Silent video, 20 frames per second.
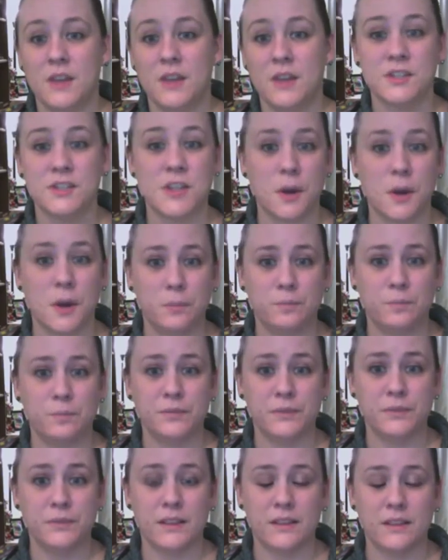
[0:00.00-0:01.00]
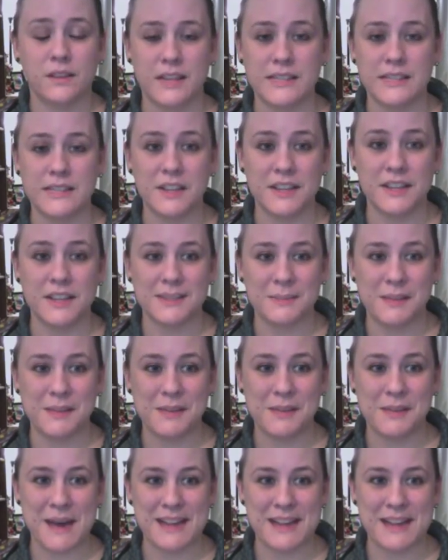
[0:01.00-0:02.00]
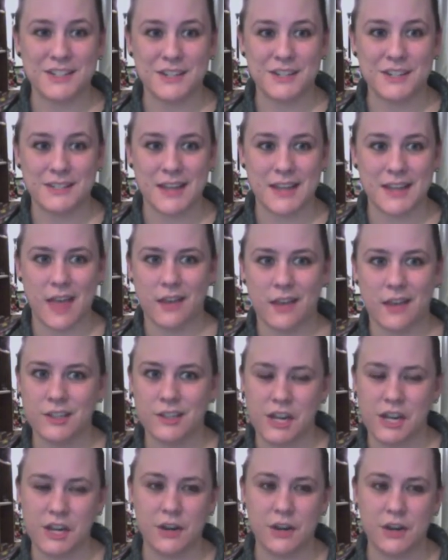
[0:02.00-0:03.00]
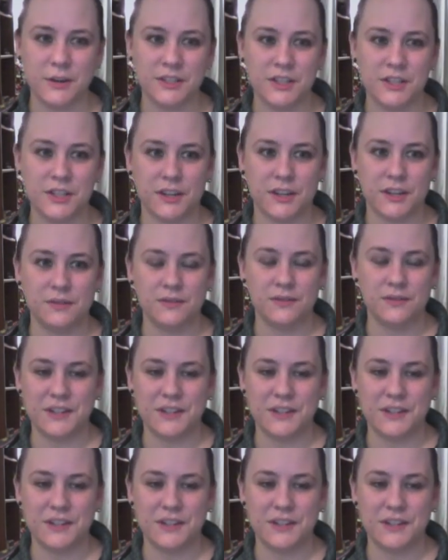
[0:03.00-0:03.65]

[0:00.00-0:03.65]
So let's look at some key passages together. So you know what to do.